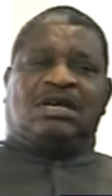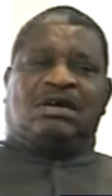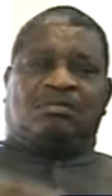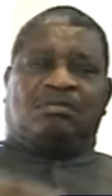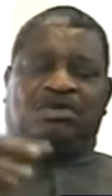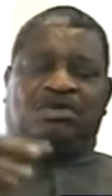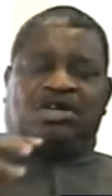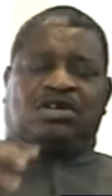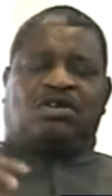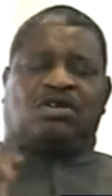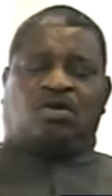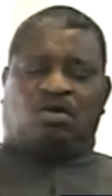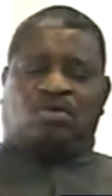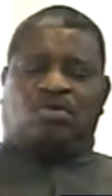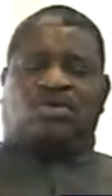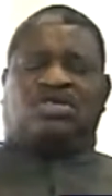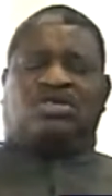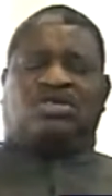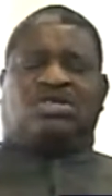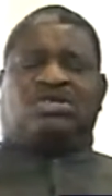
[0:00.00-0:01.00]
but
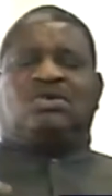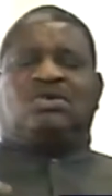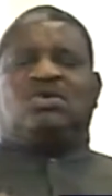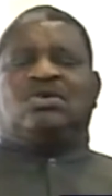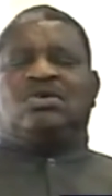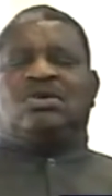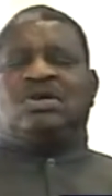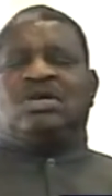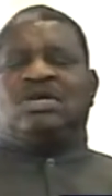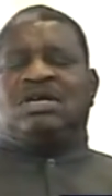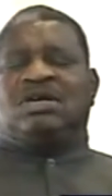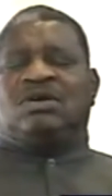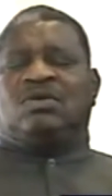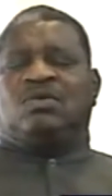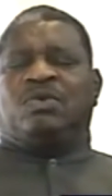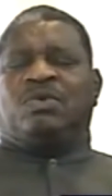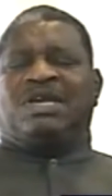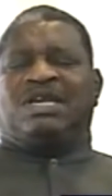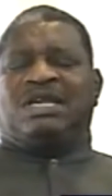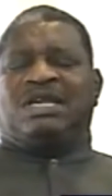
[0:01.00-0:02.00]
also
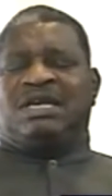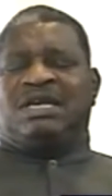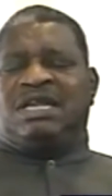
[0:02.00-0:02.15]
within